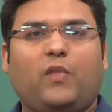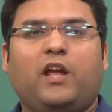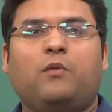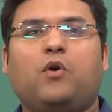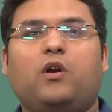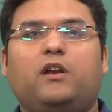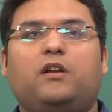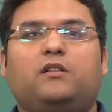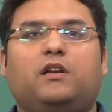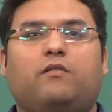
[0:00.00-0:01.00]
embodied
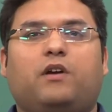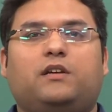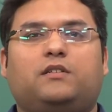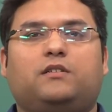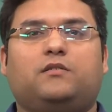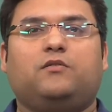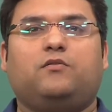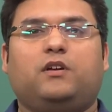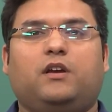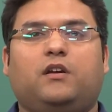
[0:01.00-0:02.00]
in the device.
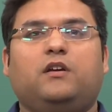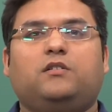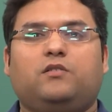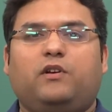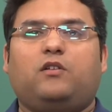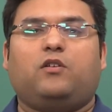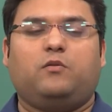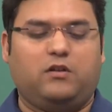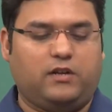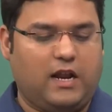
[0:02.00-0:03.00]
Okay. So we are talking
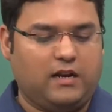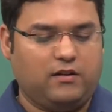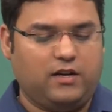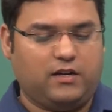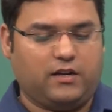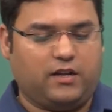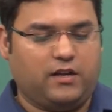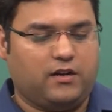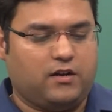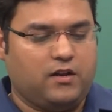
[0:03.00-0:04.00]
about a calculator
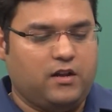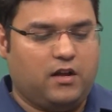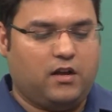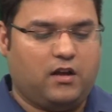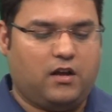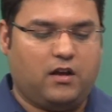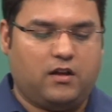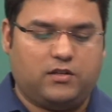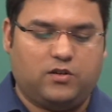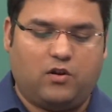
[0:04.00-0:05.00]
here.
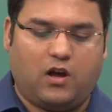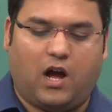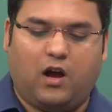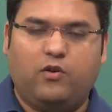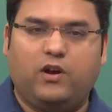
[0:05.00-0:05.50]
So how